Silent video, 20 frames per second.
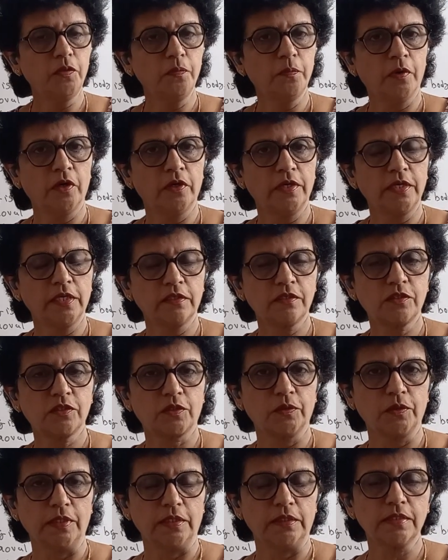Good morning,
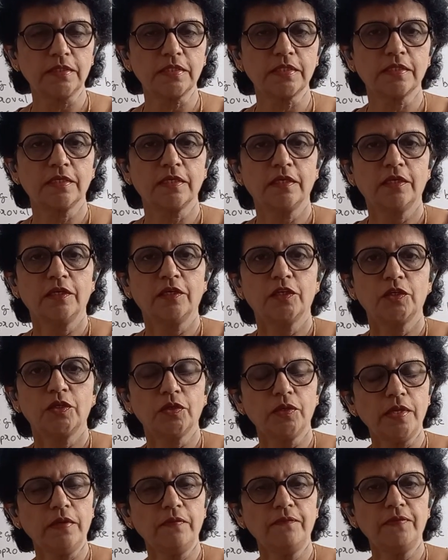students.
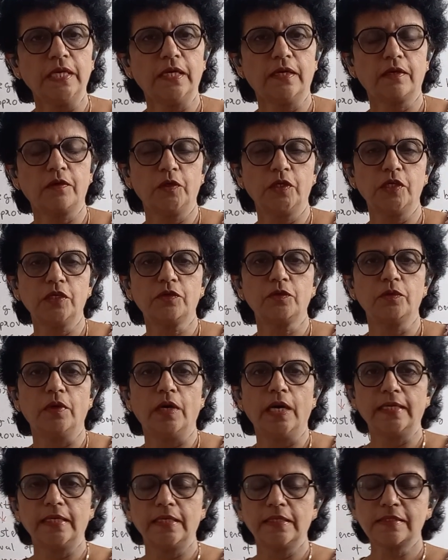Today we are going to
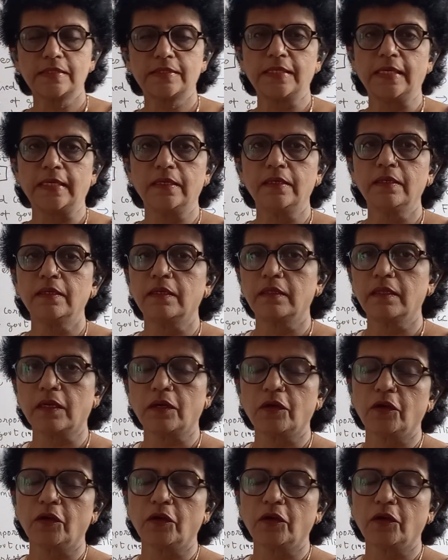understand the